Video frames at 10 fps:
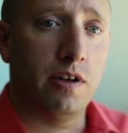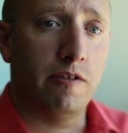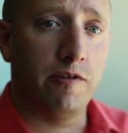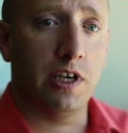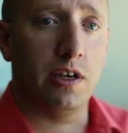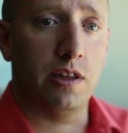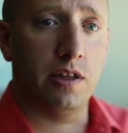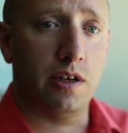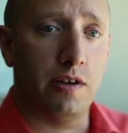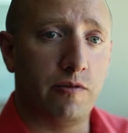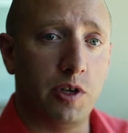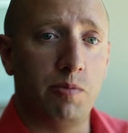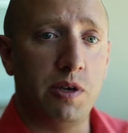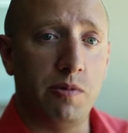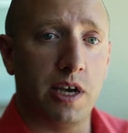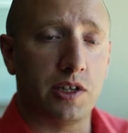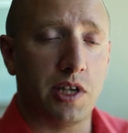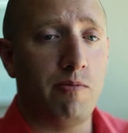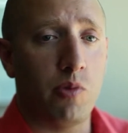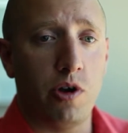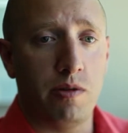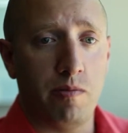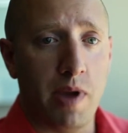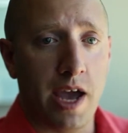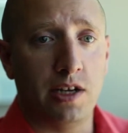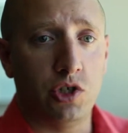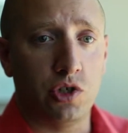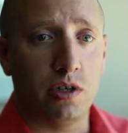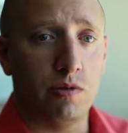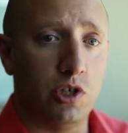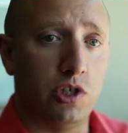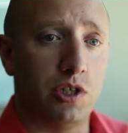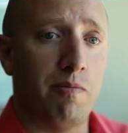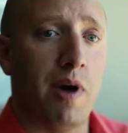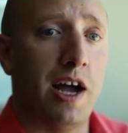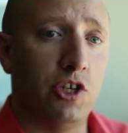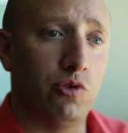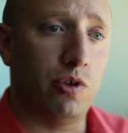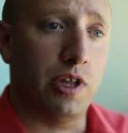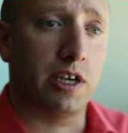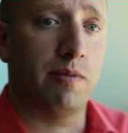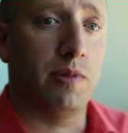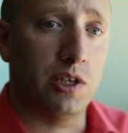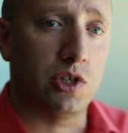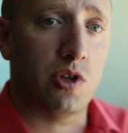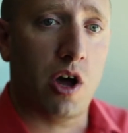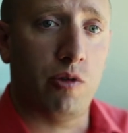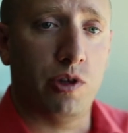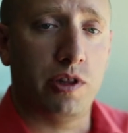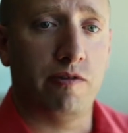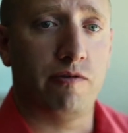via the FreePBX Endpoint Manager, which is a module that can be installed within